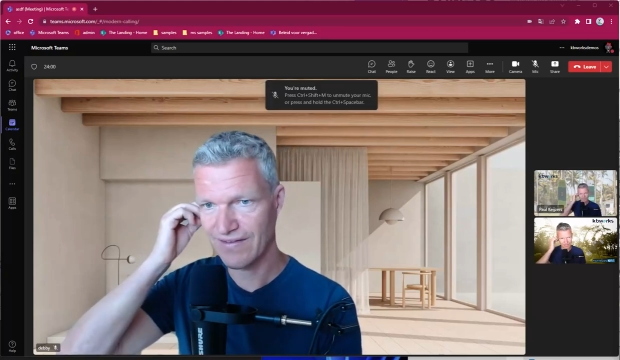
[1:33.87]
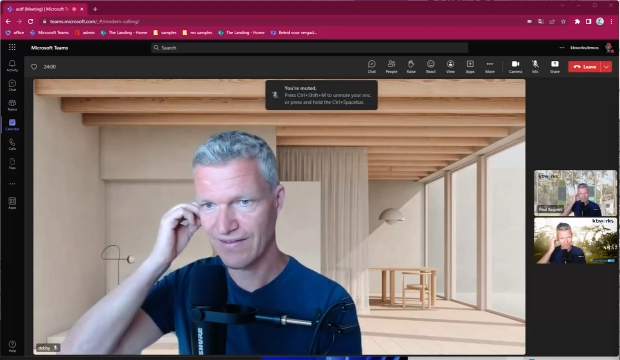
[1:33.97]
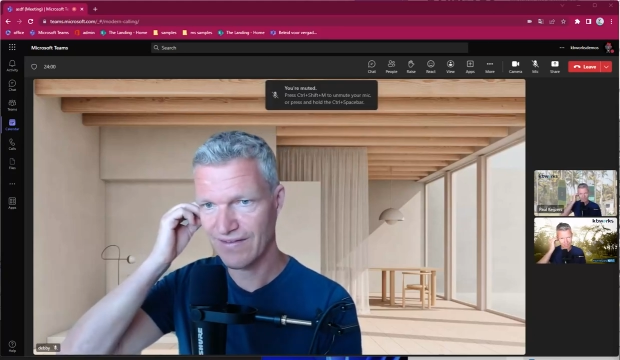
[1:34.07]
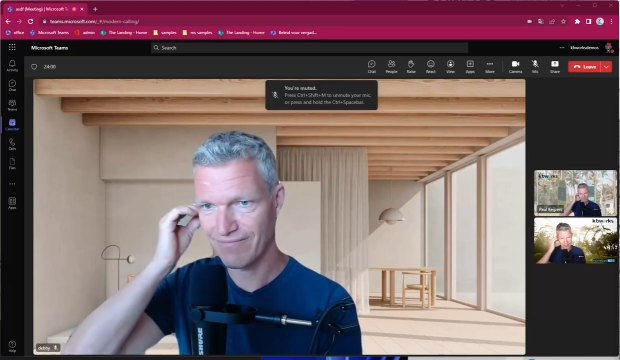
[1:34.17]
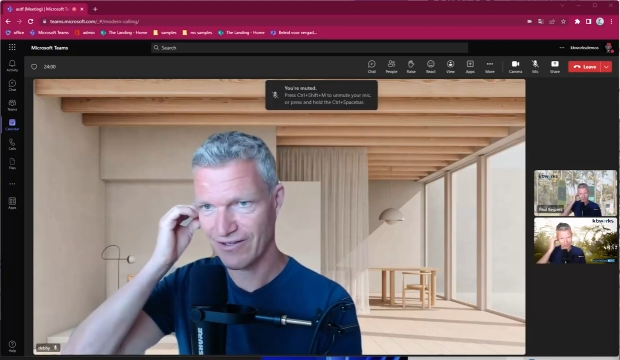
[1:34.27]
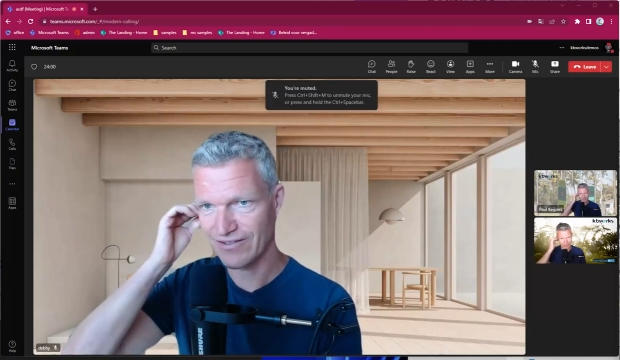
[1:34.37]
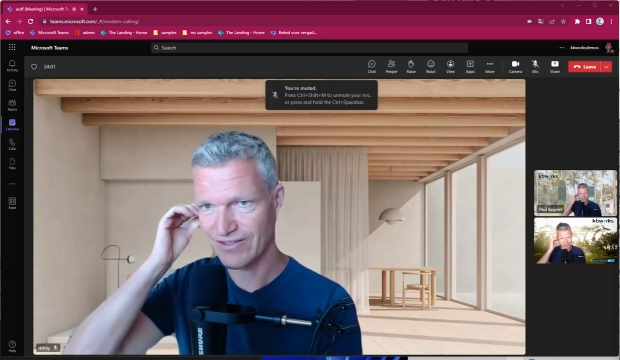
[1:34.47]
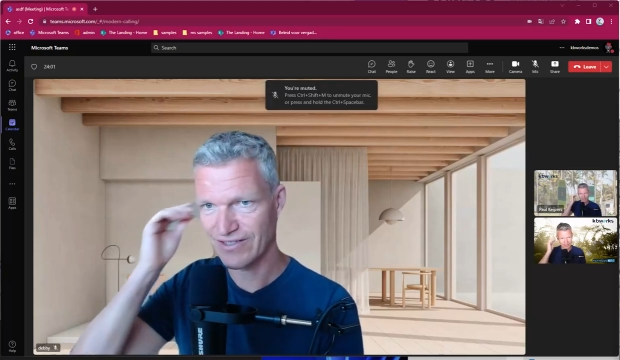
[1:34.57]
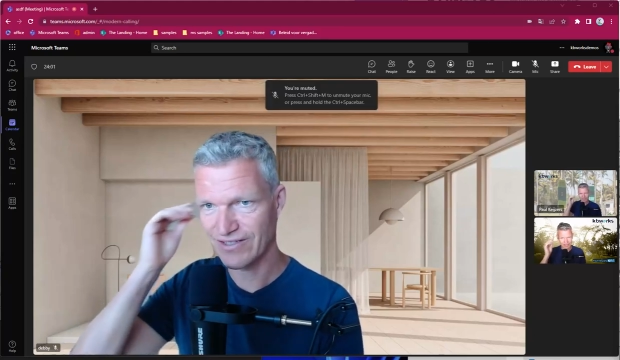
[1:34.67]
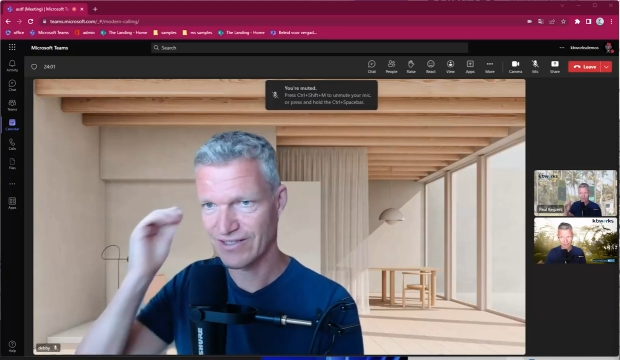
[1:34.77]
because
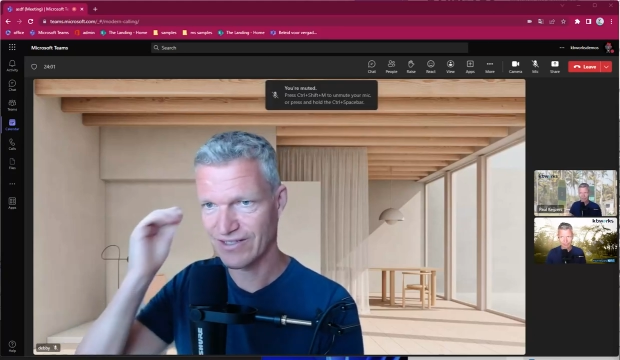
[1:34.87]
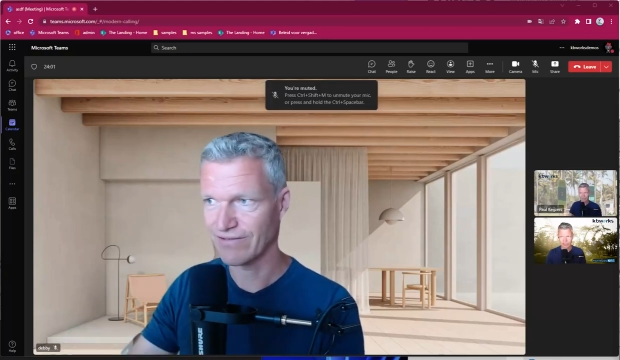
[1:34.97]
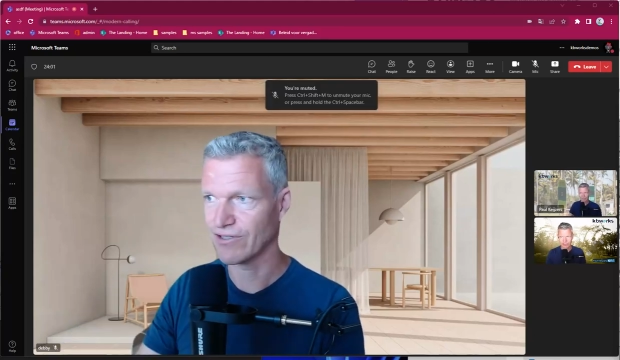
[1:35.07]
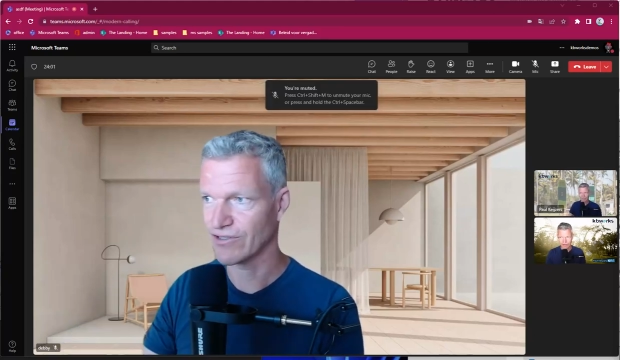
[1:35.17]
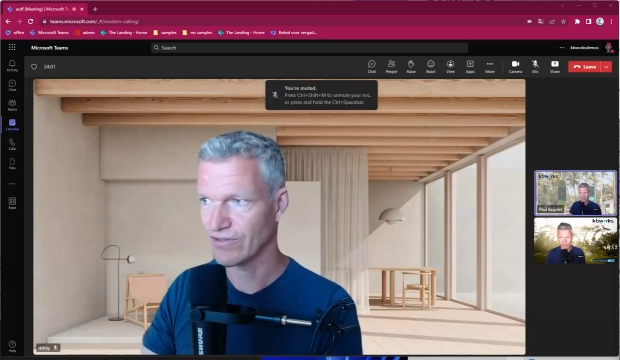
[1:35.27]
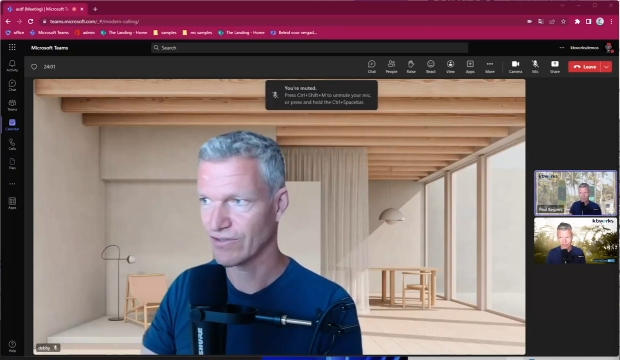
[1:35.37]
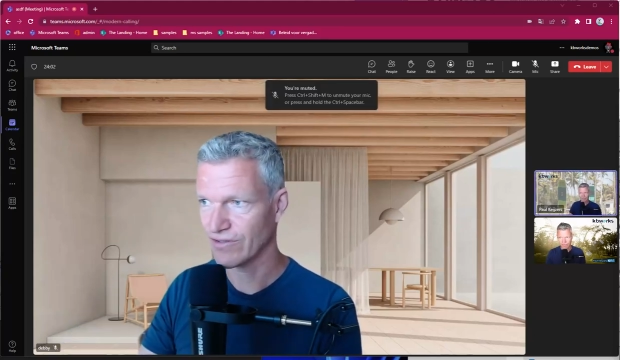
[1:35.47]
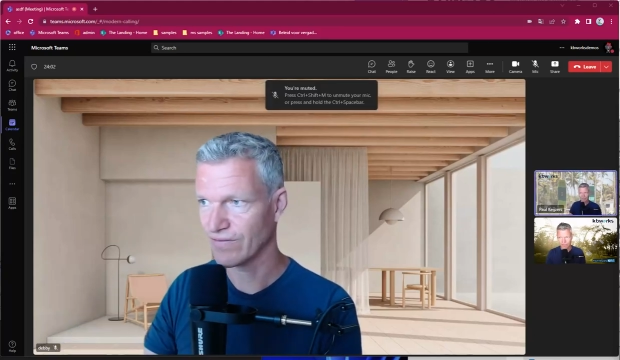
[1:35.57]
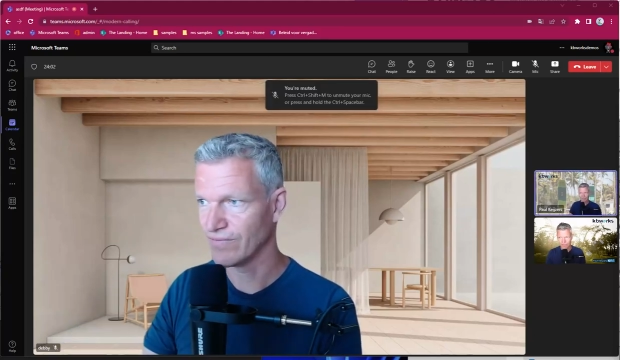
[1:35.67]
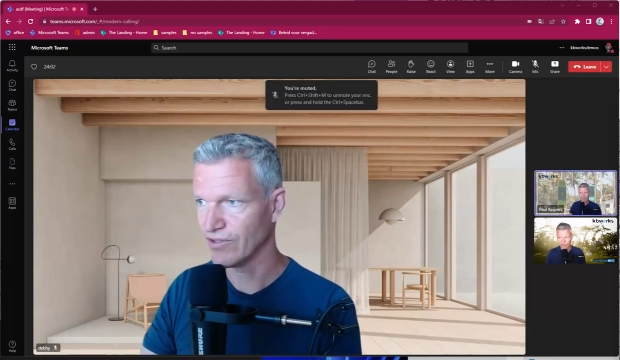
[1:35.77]
it was
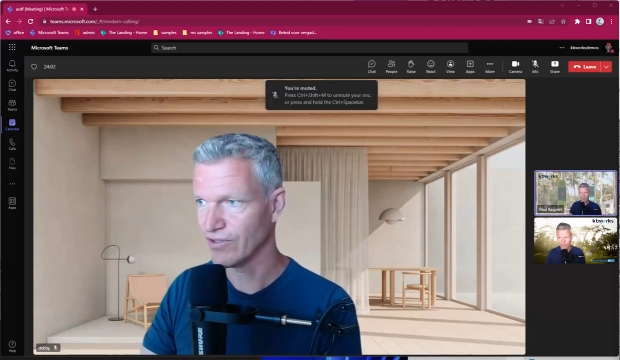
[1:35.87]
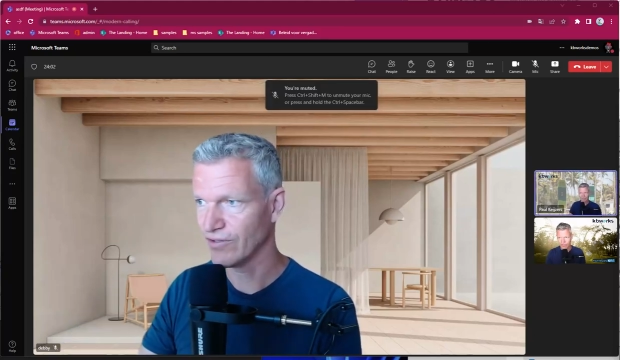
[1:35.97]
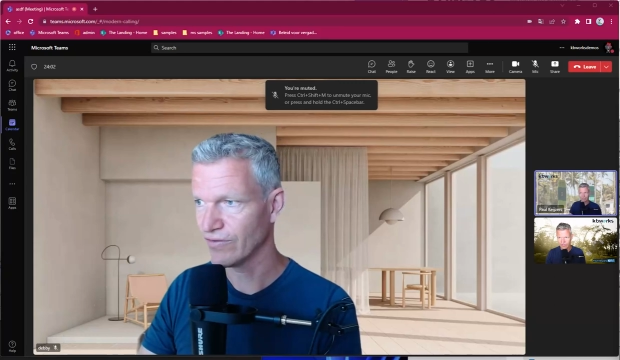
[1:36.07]
muted.